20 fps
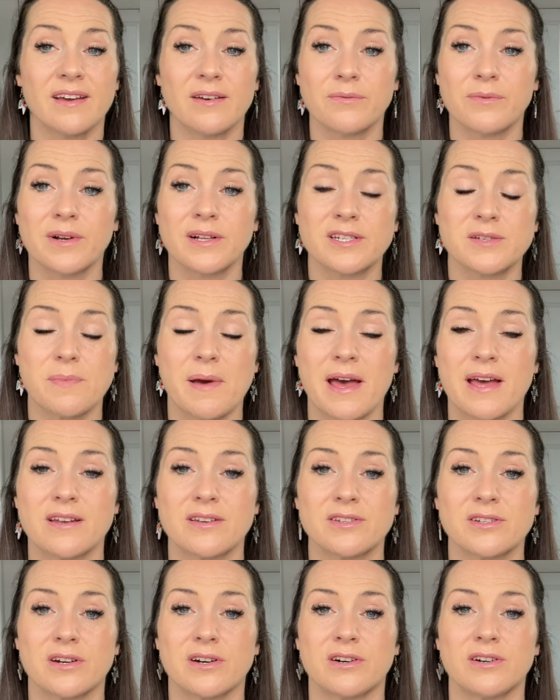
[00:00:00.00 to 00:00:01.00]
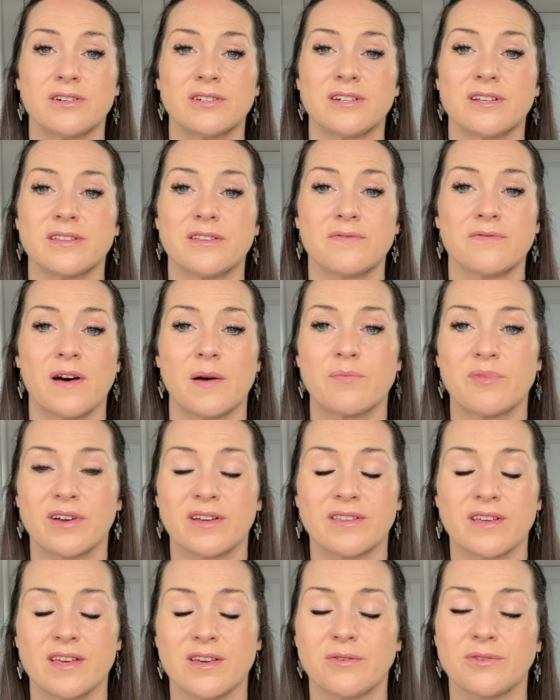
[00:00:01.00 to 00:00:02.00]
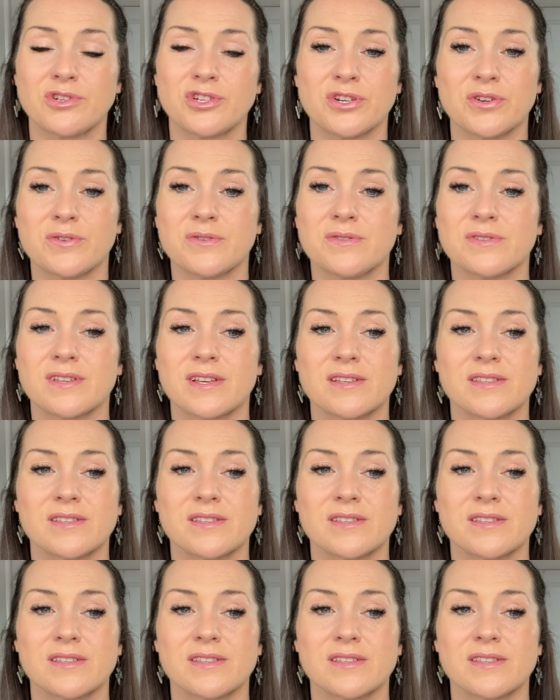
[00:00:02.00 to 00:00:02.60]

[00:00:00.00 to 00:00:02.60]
will depend on the fabric that you choose.